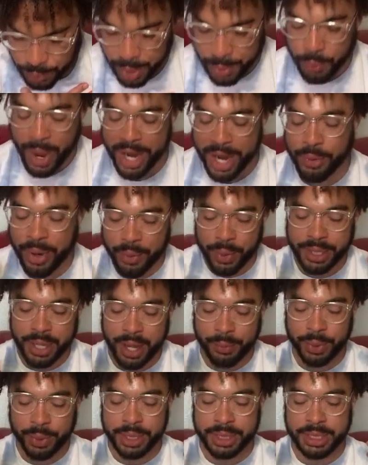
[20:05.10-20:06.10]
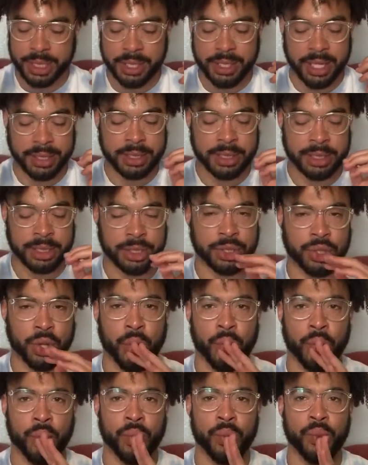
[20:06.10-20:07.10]
Why do I want to say that
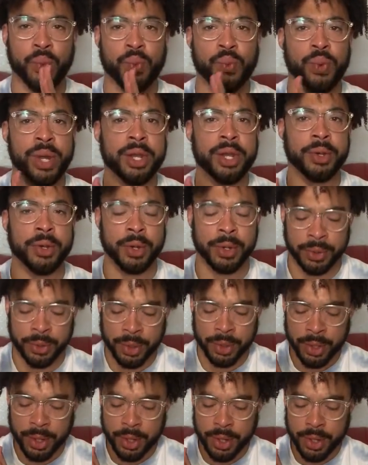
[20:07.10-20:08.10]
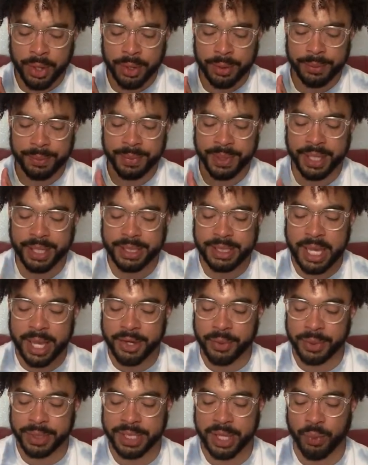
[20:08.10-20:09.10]
so weird? But I
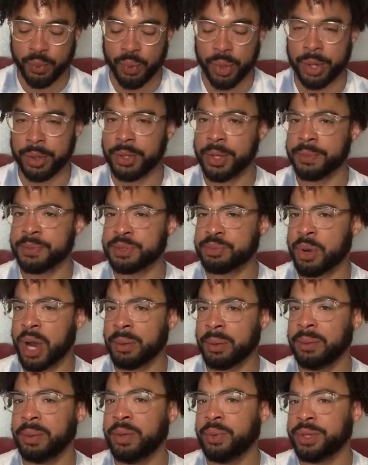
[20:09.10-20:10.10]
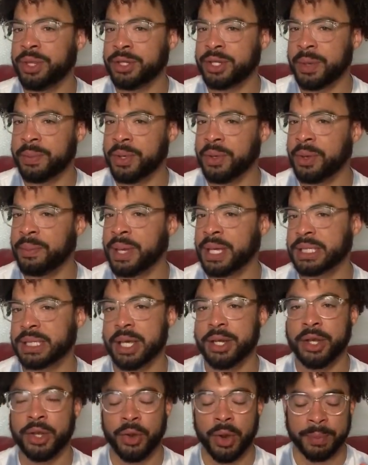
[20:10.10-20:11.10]
know it's like Williams probably with the WMS.
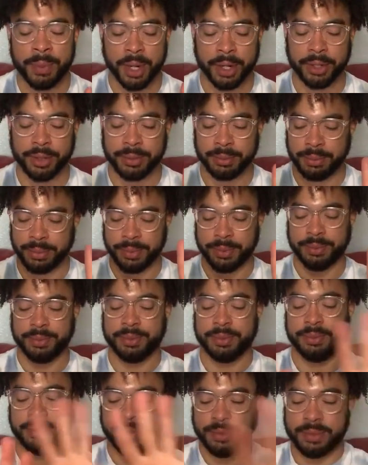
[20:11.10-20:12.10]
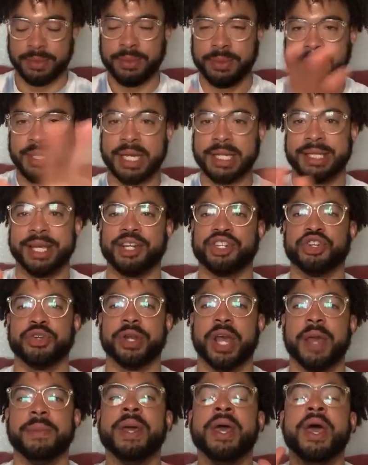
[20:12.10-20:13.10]
Anywho, I'm not gonna dissect your
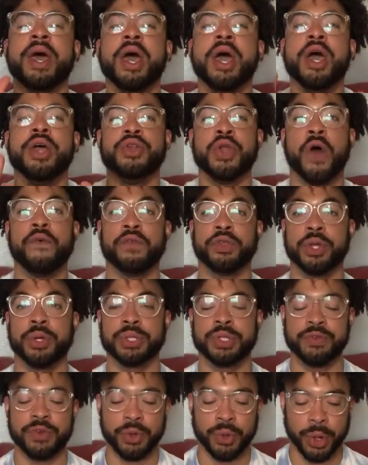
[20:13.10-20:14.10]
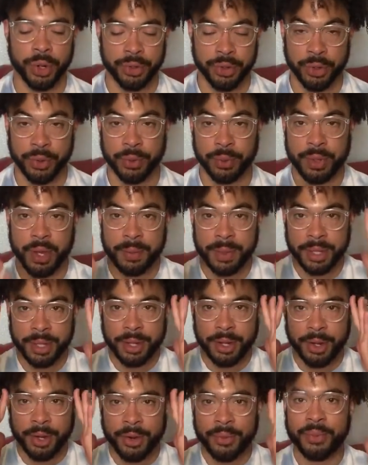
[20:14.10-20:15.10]
name. No, for those of you who are new coming
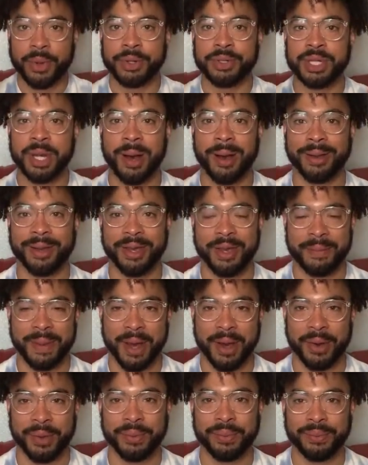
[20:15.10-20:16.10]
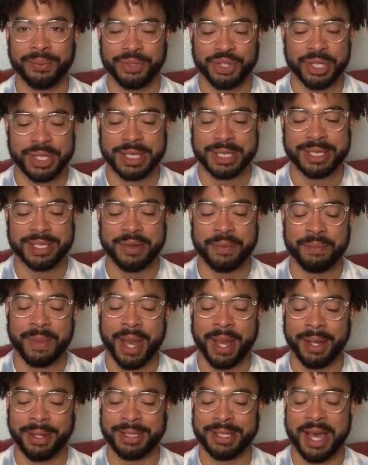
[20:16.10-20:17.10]
here, we're talking about just
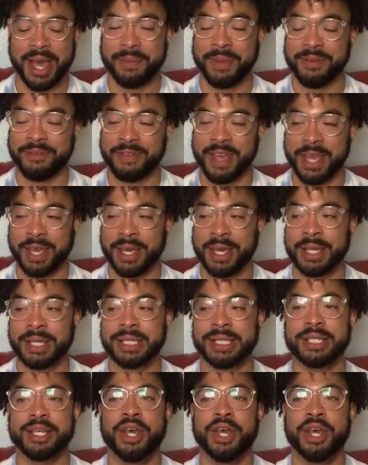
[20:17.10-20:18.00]
my time in Vegas,